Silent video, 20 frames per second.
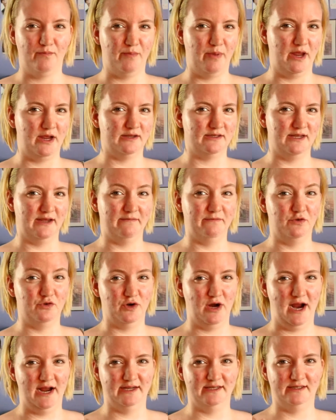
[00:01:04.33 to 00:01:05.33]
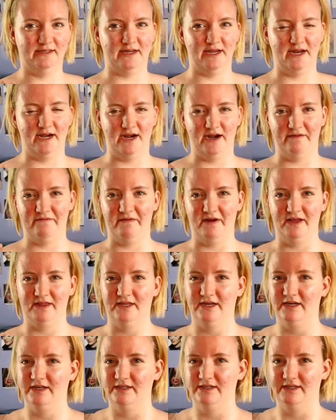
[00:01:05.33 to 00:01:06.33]
because I have dry skin and I find
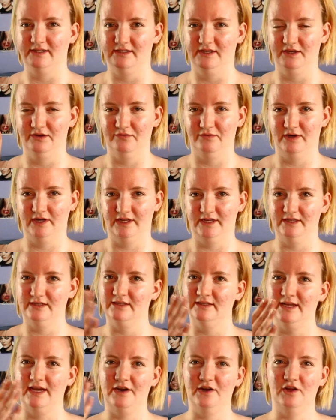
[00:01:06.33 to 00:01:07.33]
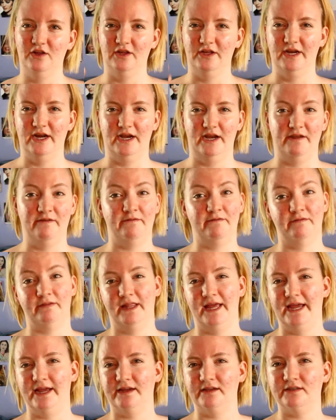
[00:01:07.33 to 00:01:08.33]
that it doesn't really settle in any
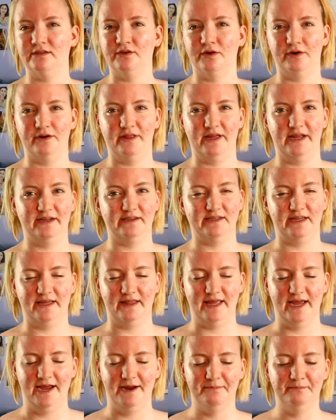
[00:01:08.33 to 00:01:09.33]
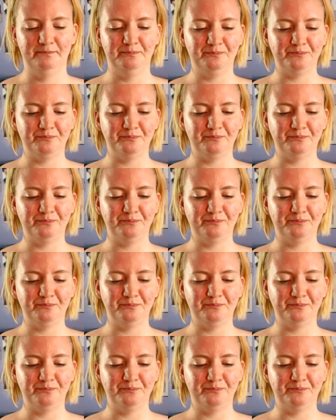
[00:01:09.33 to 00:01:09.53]
flakes or things like that.